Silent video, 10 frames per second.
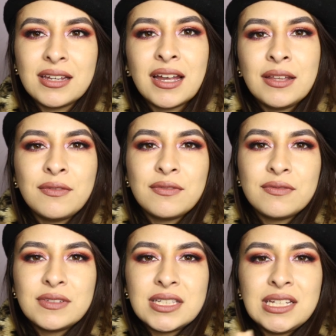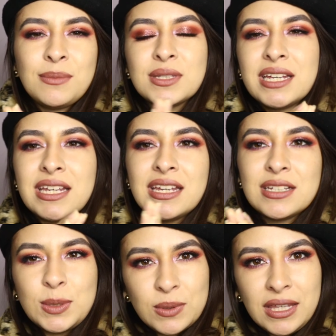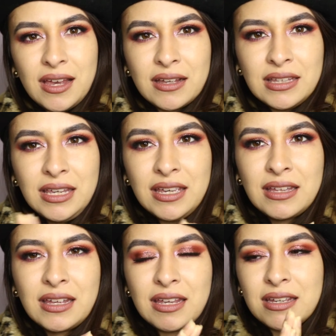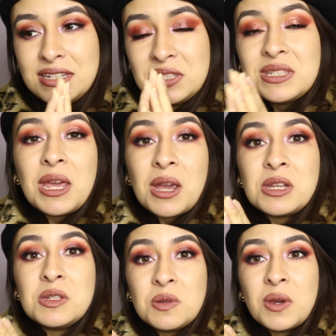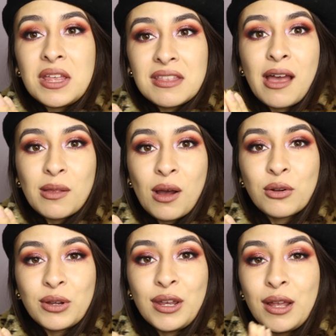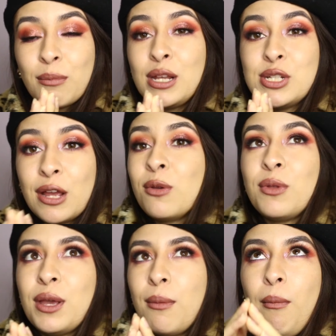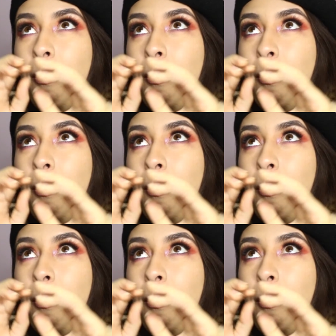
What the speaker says: it kind of seems like it gets really ugly. And like, say I do hit that lottery and my channel like